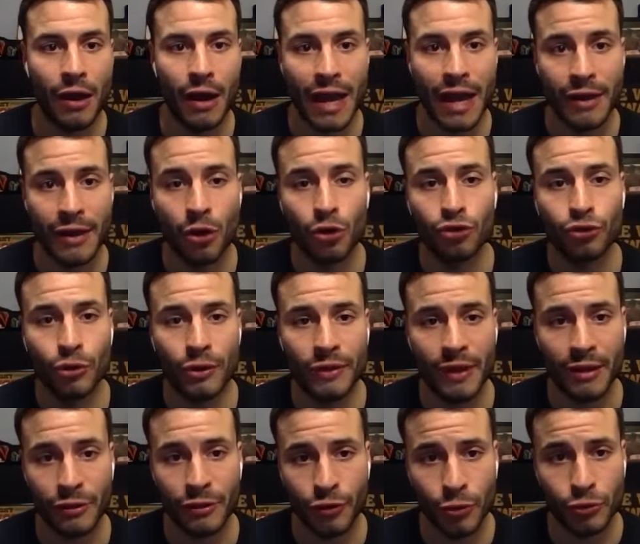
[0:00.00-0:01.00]
And also,
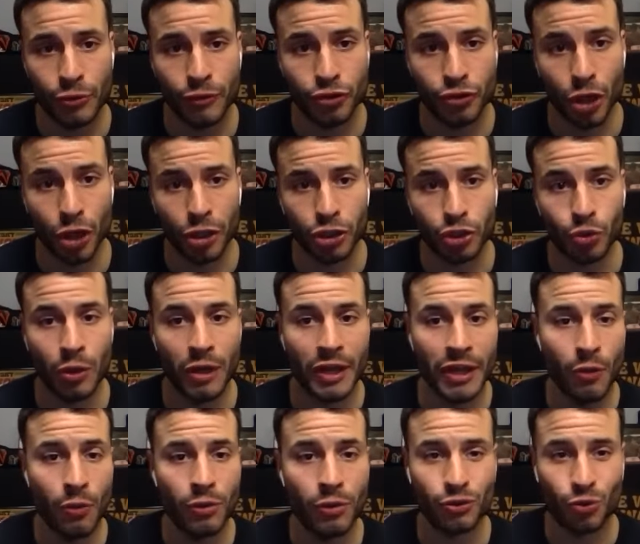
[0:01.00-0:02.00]
in terms of Joshua,
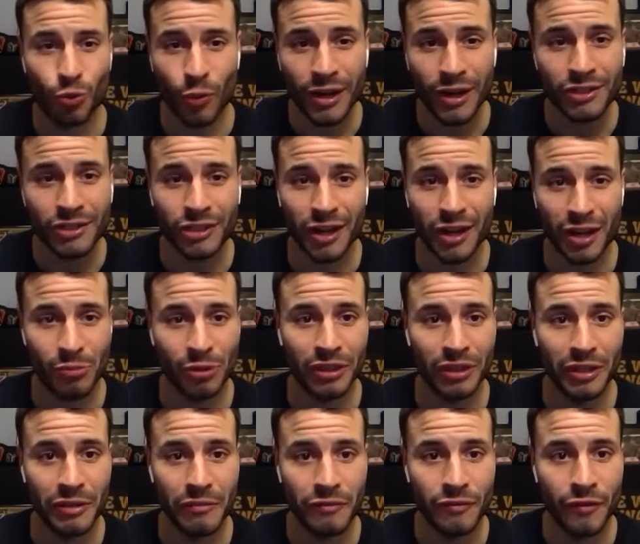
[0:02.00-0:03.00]
he was ringside, I
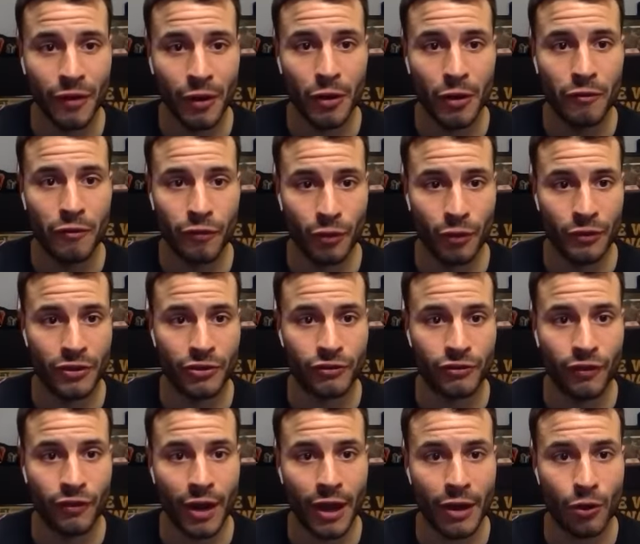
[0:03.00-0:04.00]
believe, for this
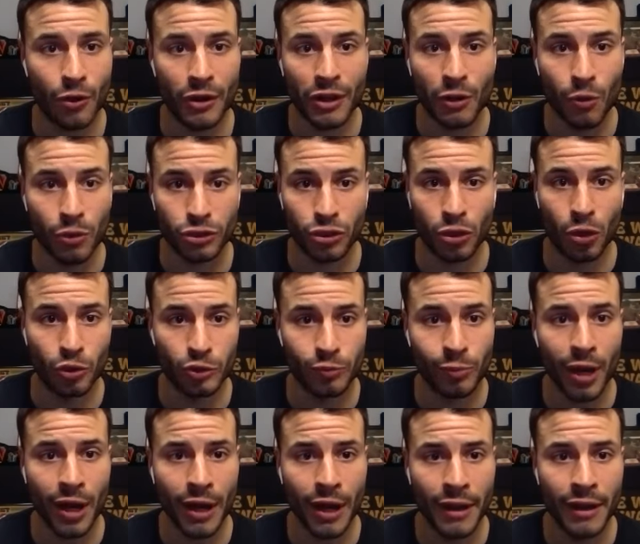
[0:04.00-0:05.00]
fight, or he was close
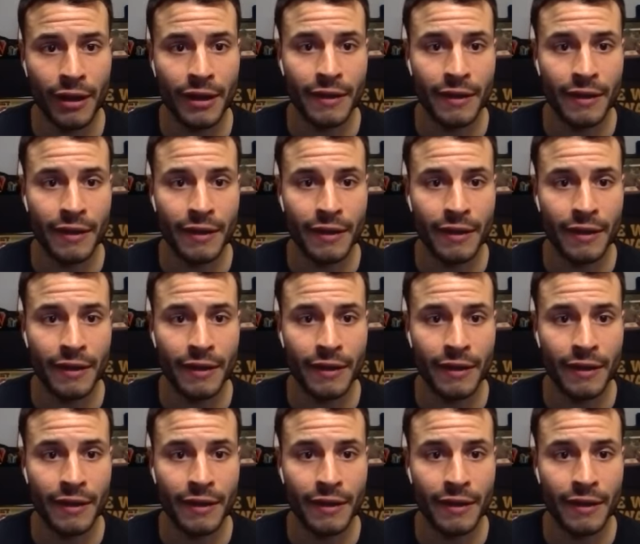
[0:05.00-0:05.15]
by.